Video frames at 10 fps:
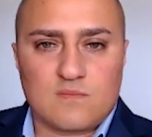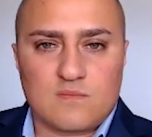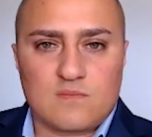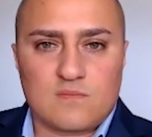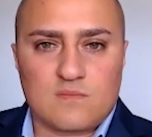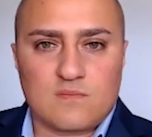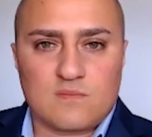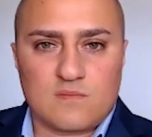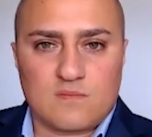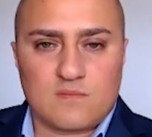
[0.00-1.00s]

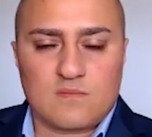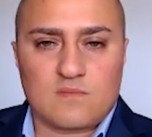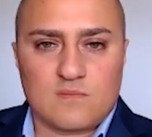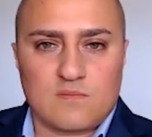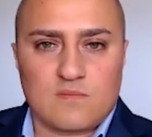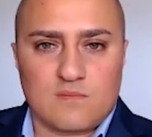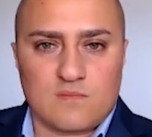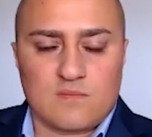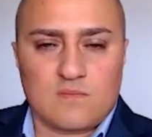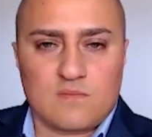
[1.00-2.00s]

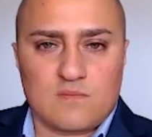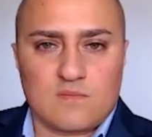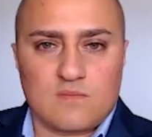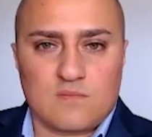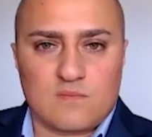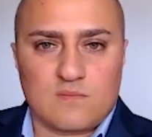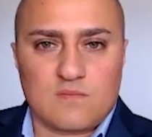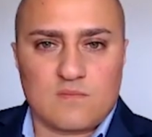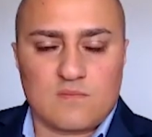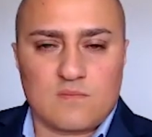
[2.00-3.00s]

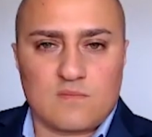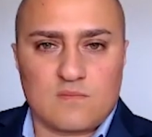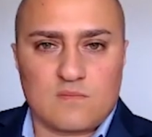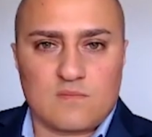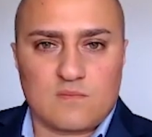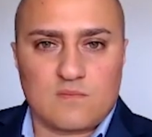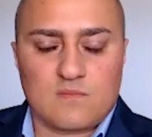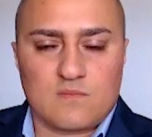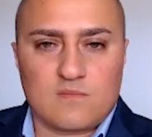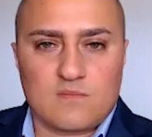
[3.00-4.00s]

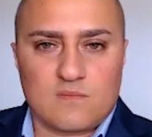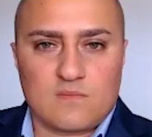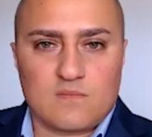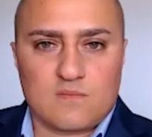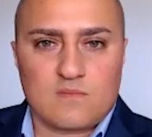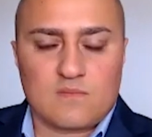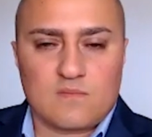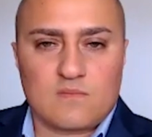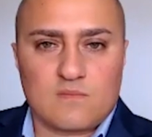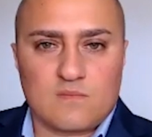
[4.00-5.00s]

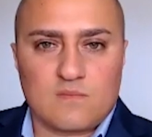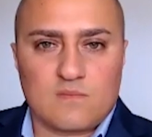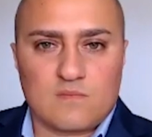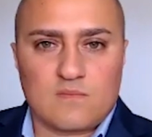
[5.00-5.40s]
(silent)